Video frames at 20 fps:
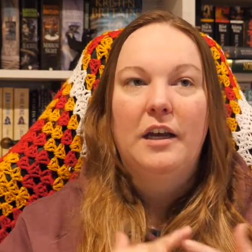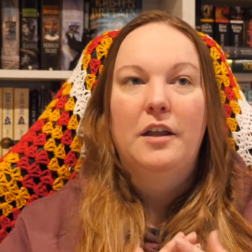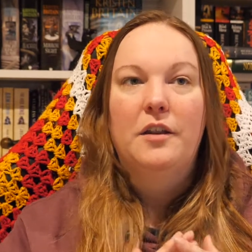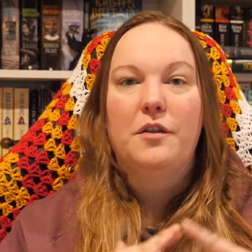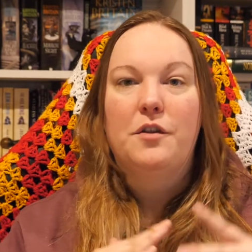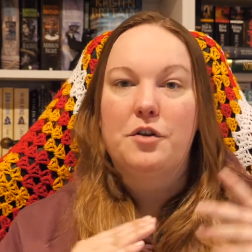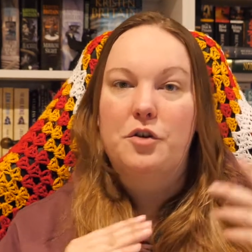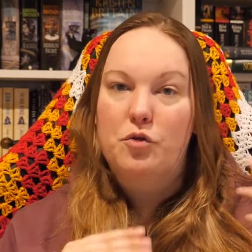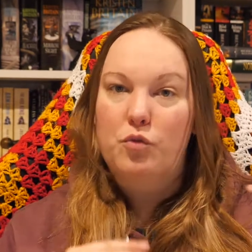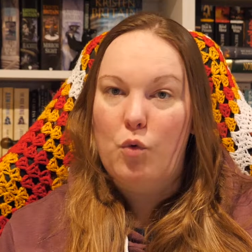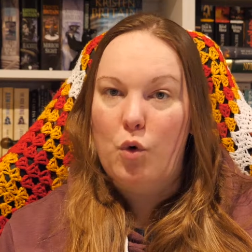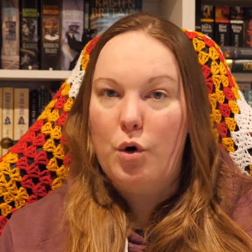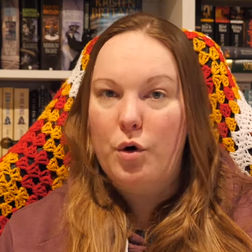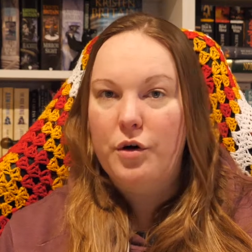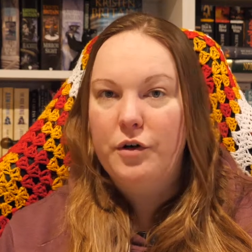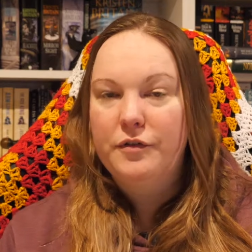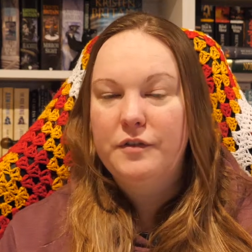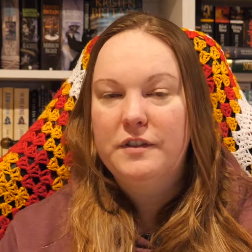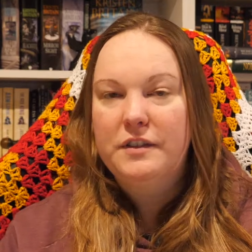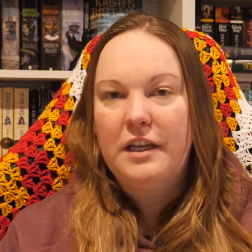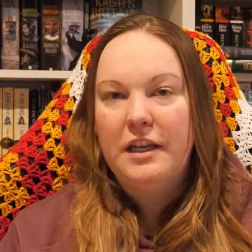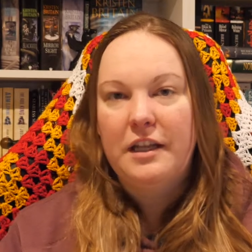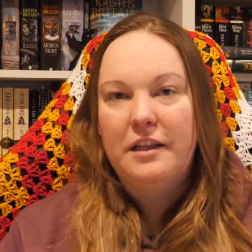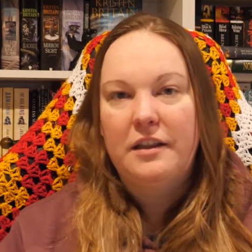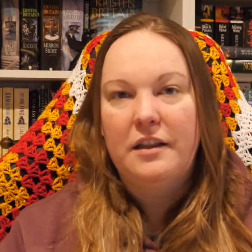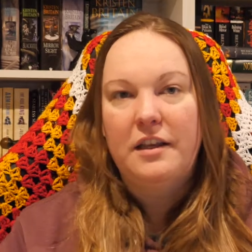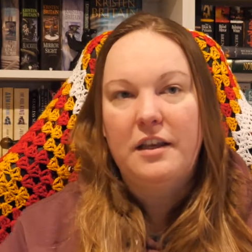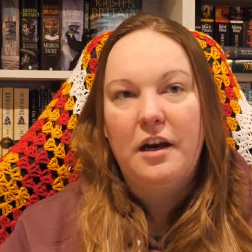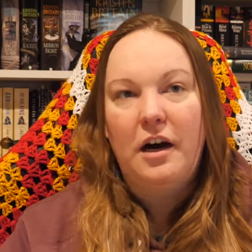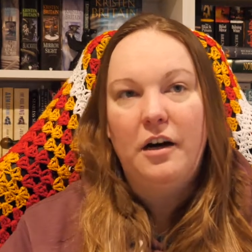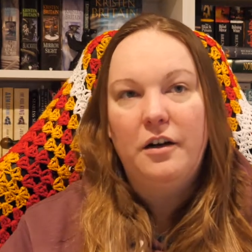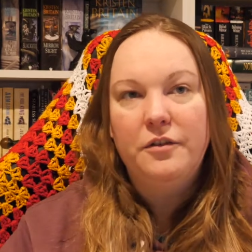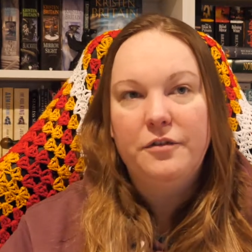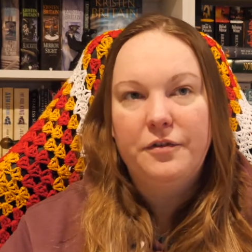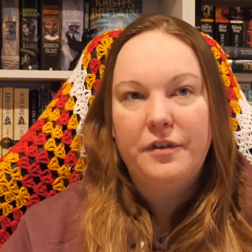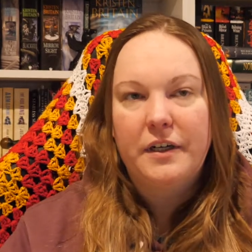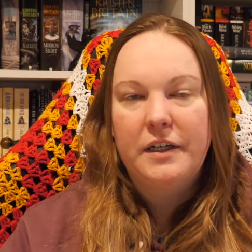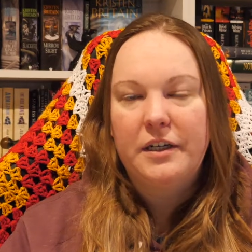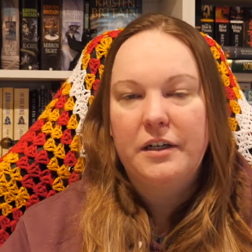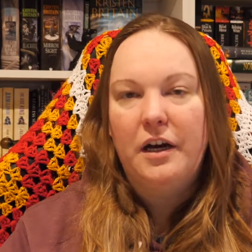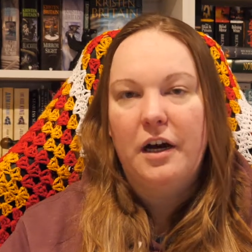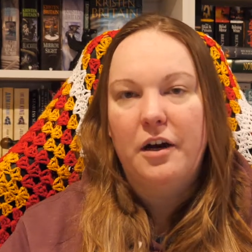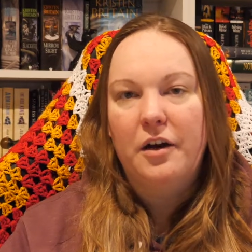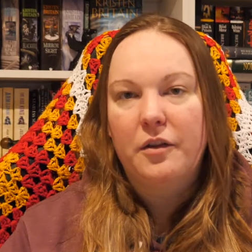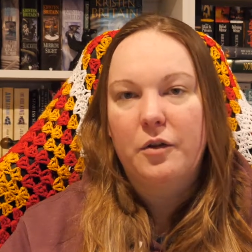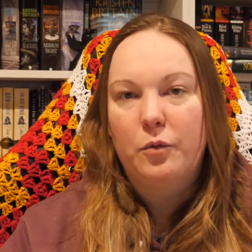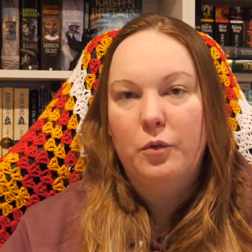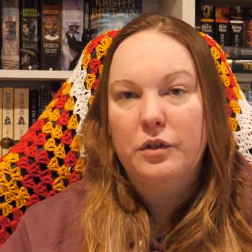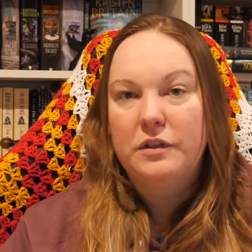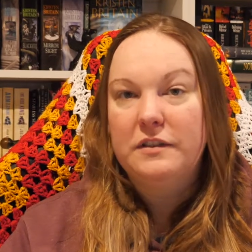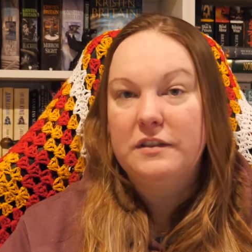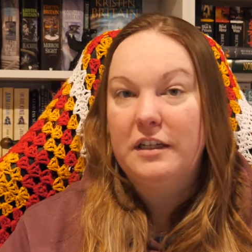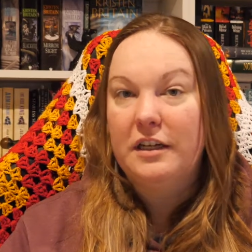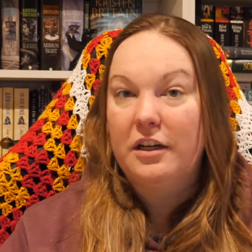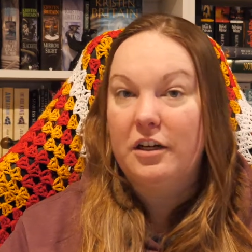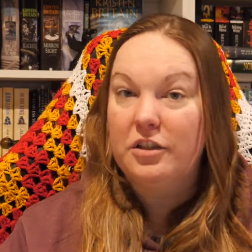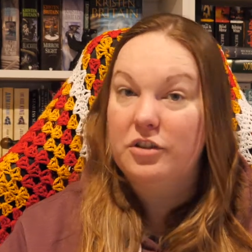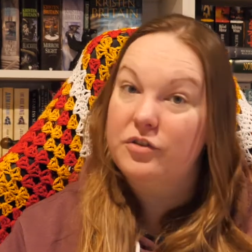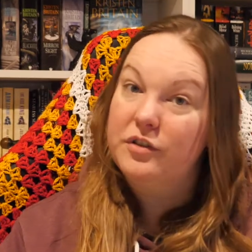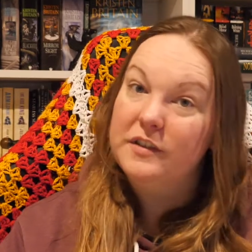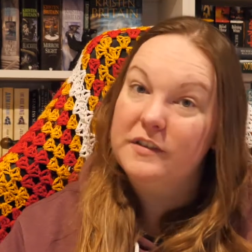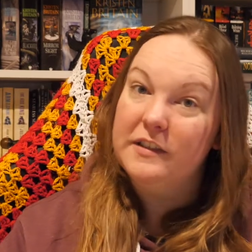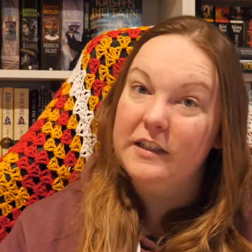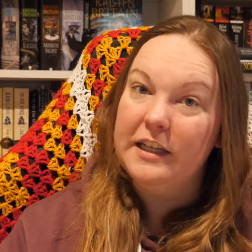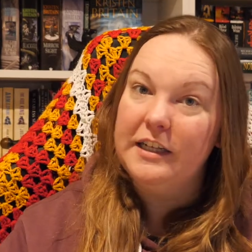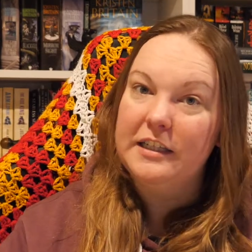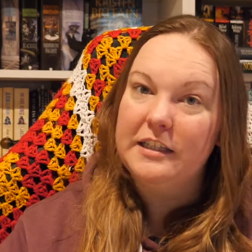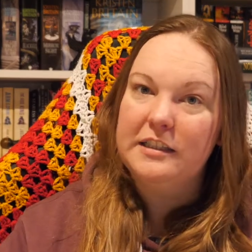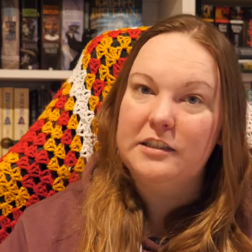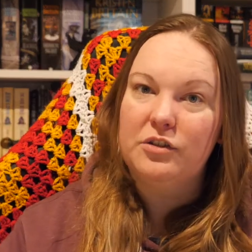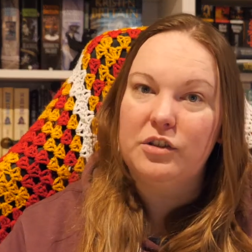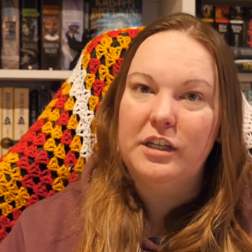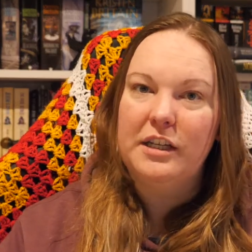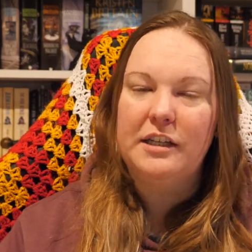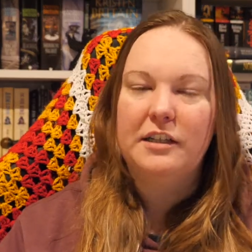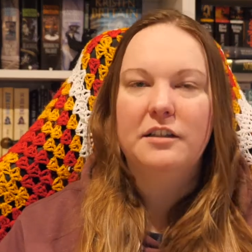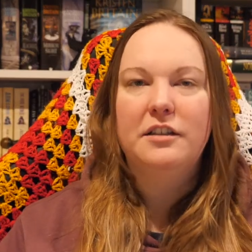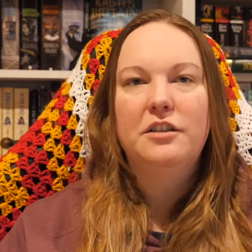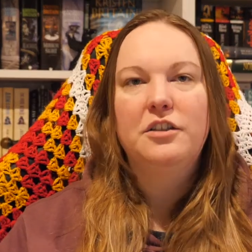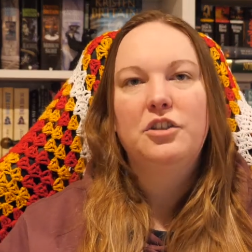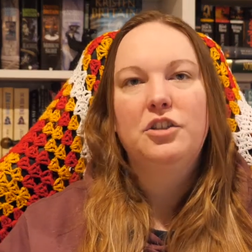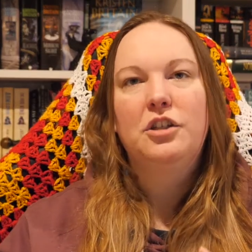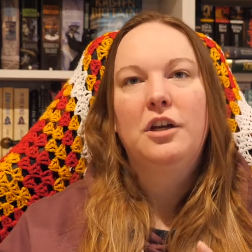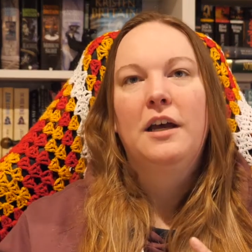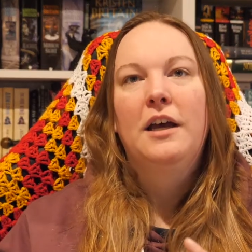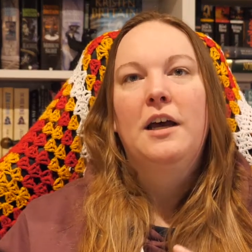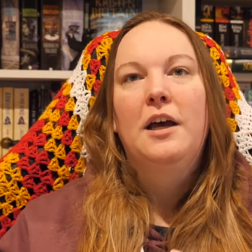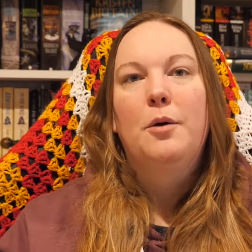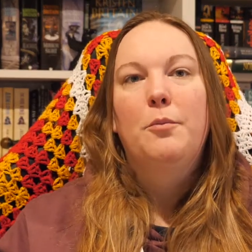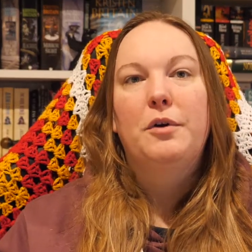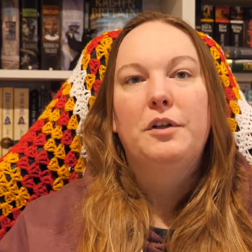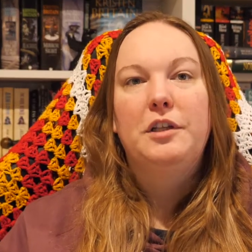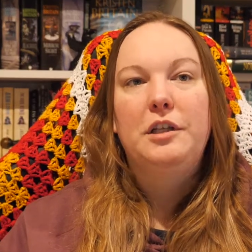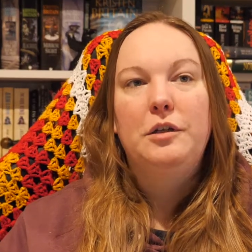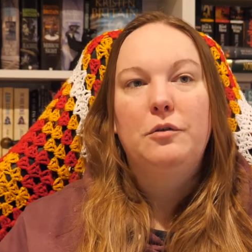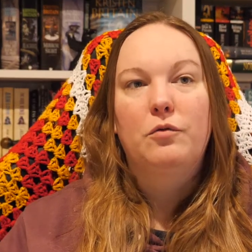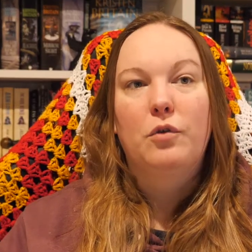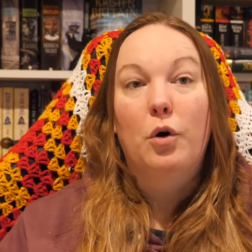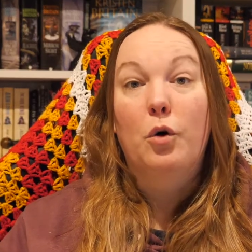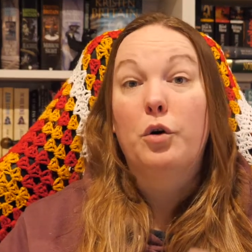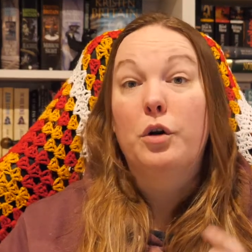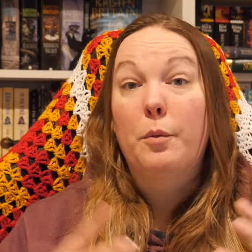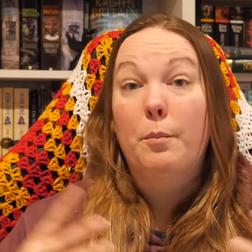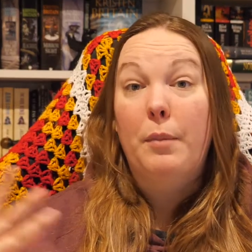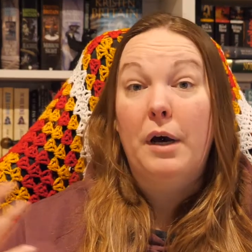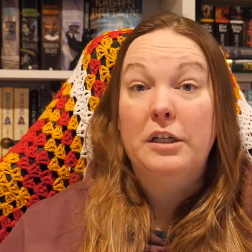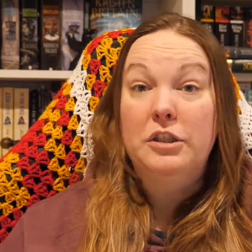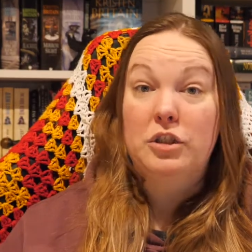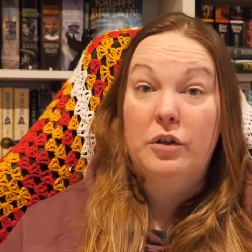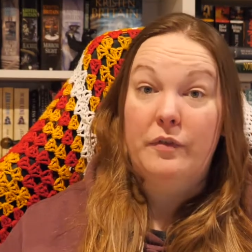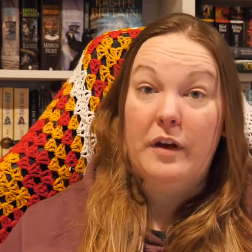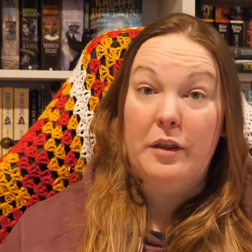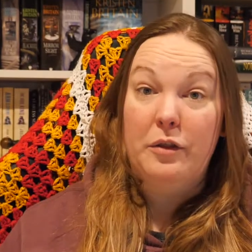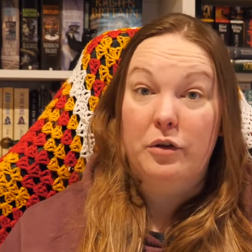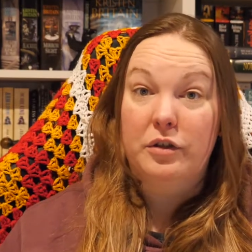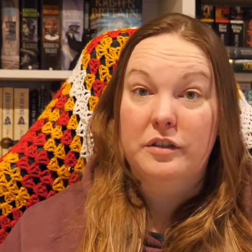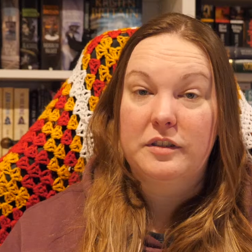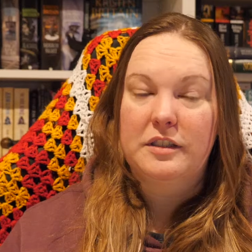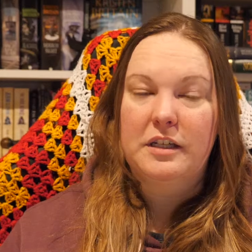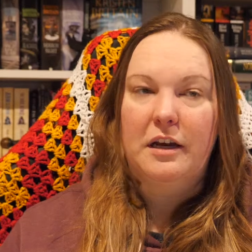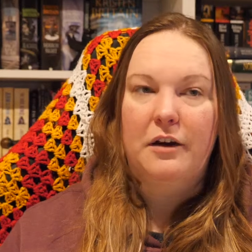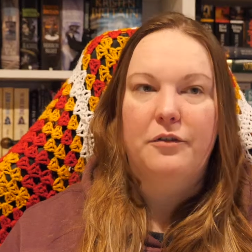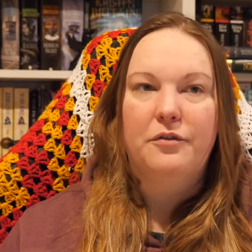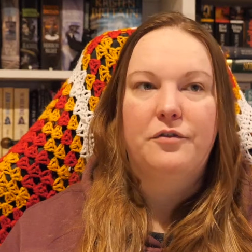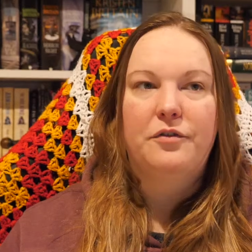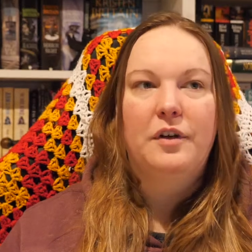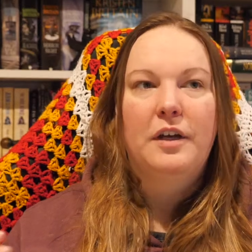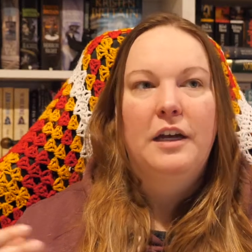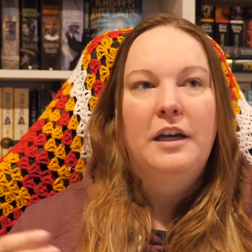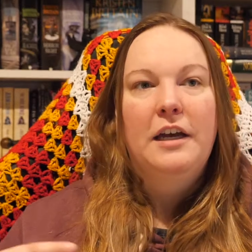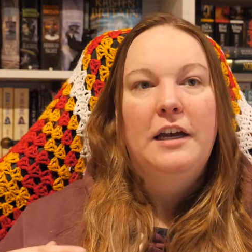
The Dwarfs and the Alfer are the ones that got translated into English, but he wrote a bunch of other stuff.